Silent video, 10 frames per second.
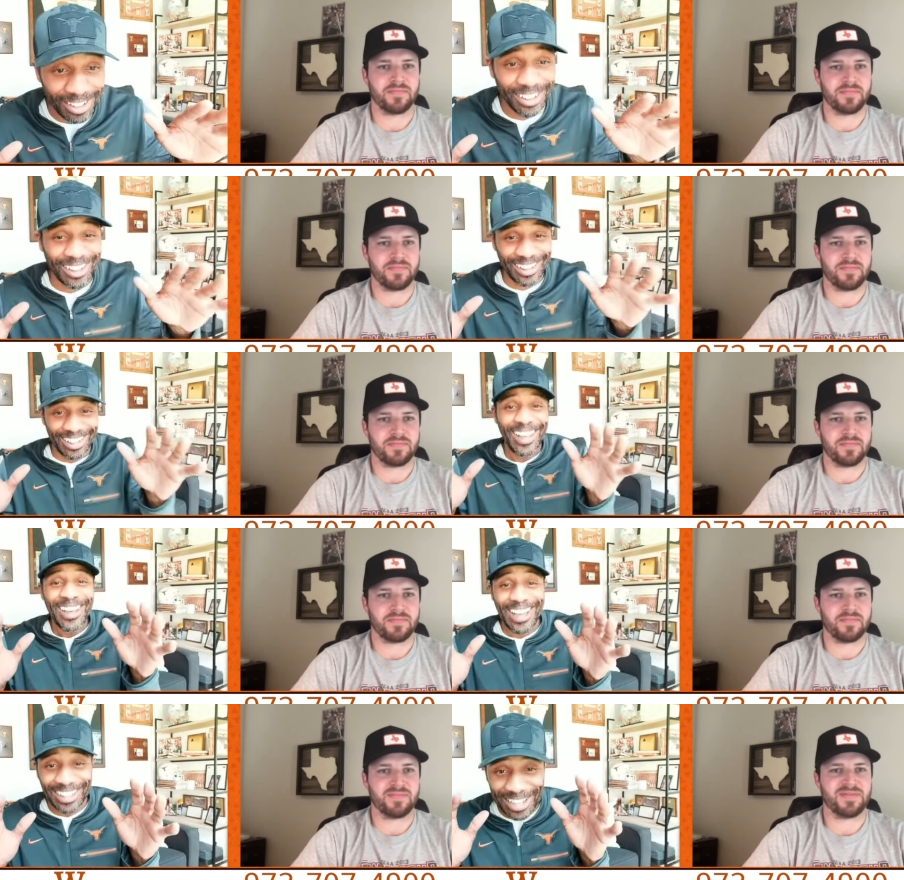
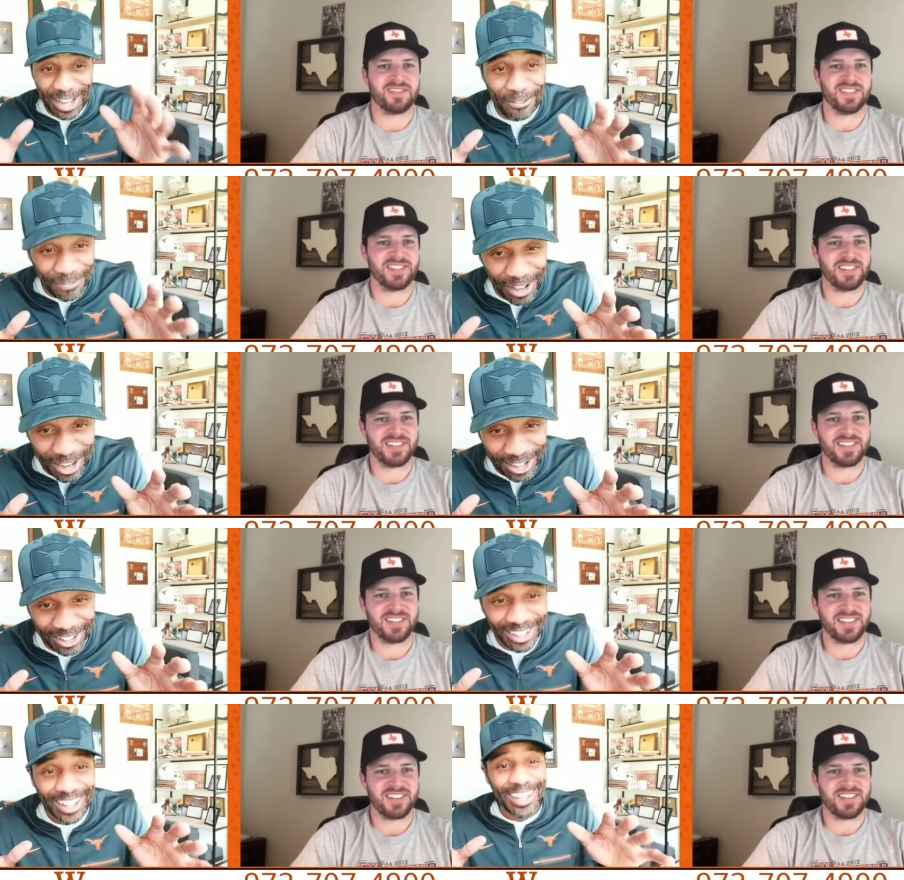Speaker 1: and the
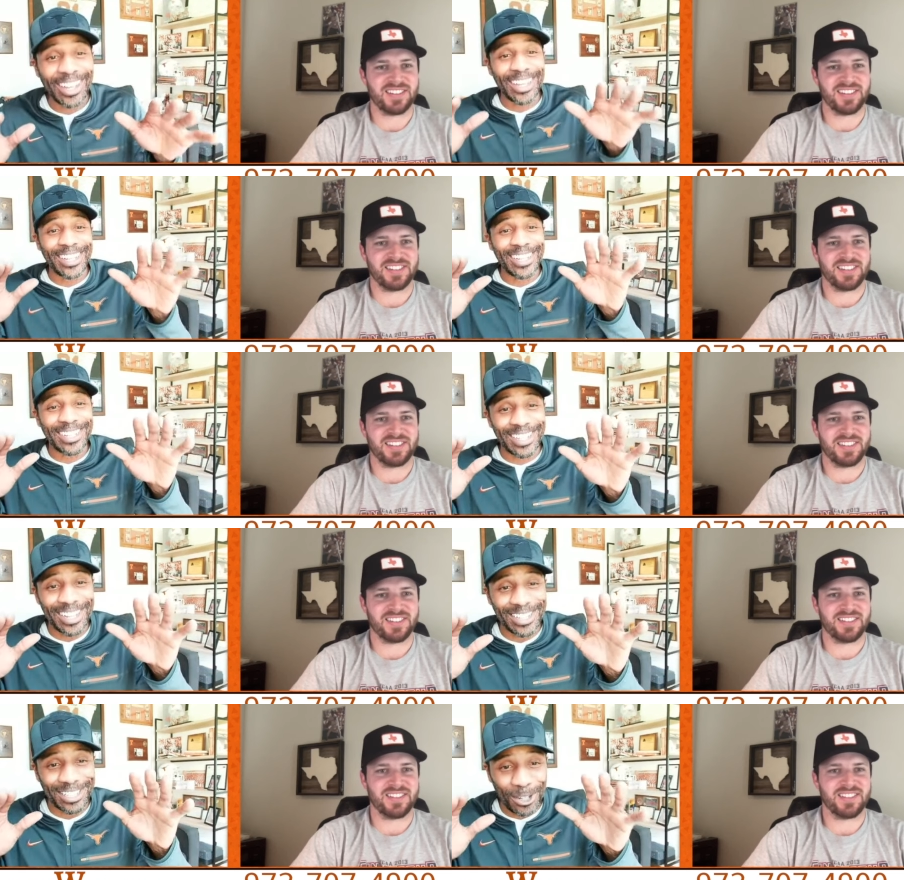NFL is
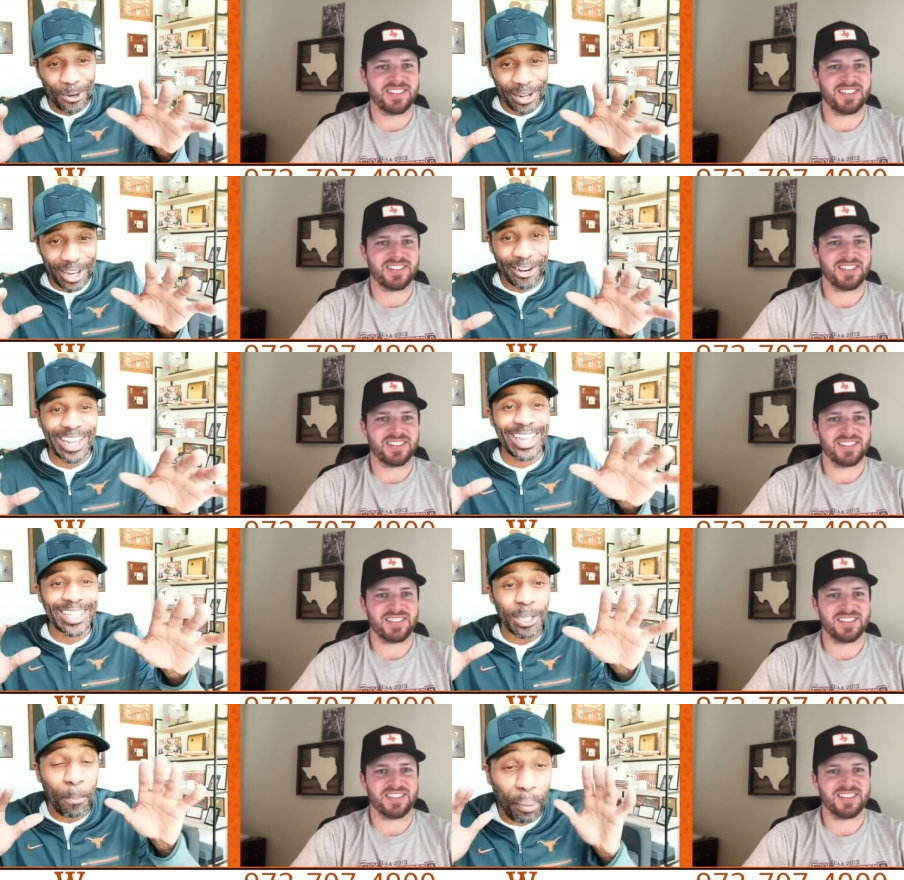is doing here
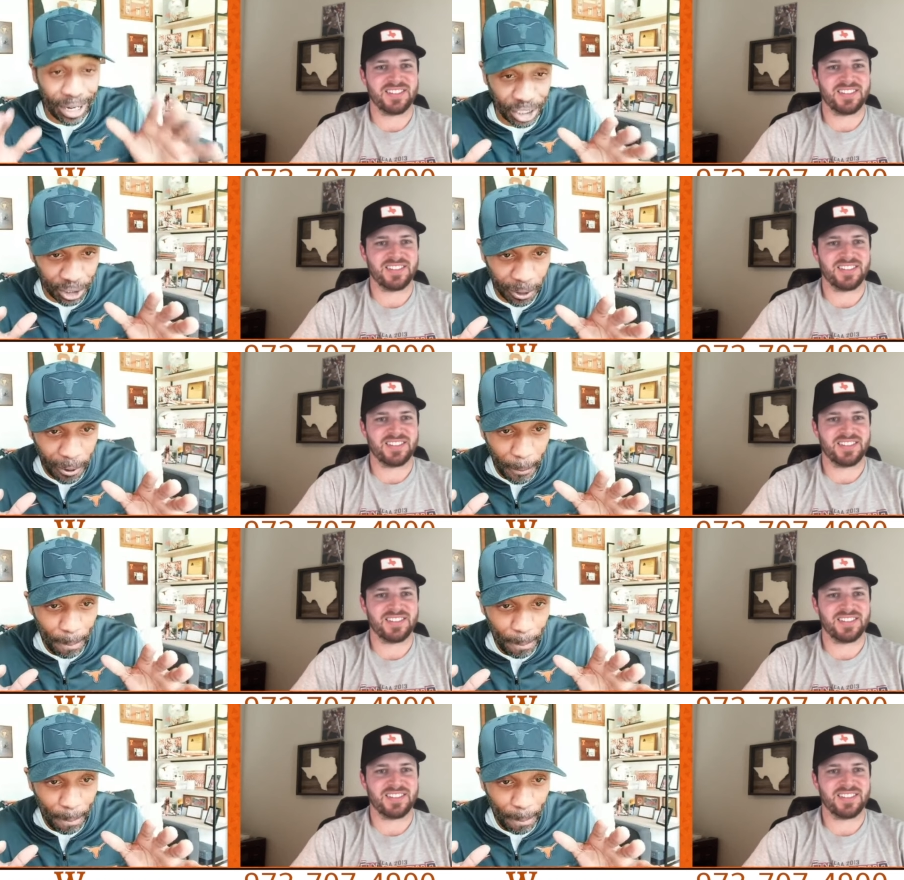is pressure.